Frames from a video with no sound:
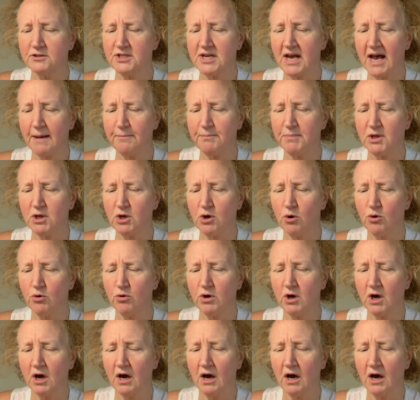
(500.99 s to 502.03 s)

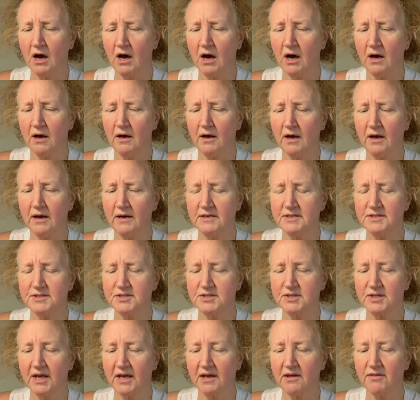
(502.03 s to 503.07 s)
tapioca as
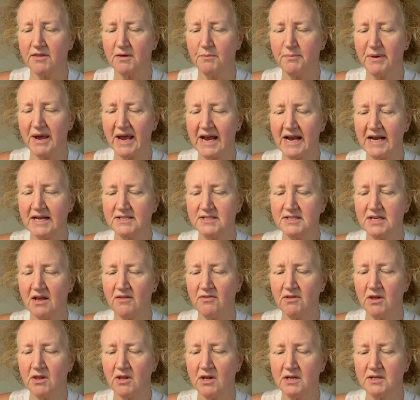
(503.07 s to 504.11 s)
like the base, and
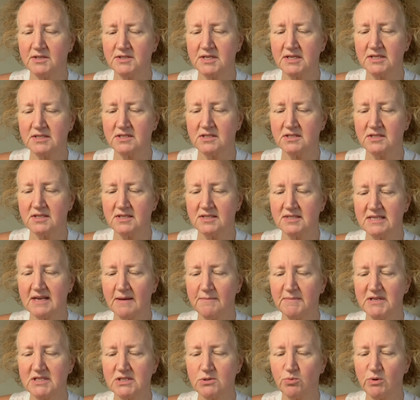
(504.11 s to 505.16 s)
then it says it's a
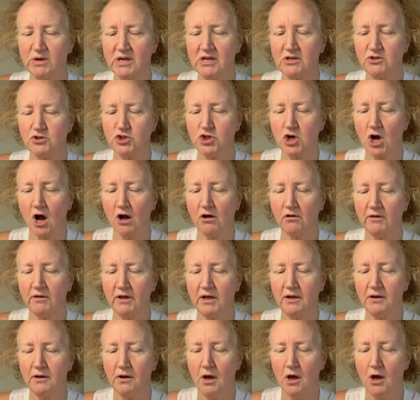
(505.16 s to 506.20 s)
semi-sweet
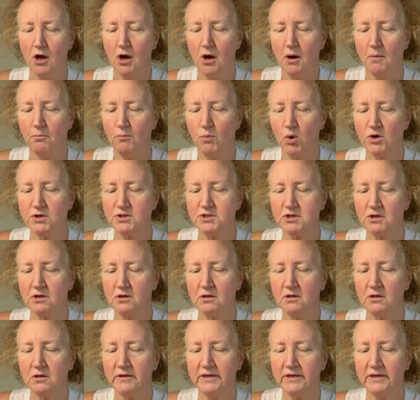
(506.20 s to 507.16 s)
chocolate morsel.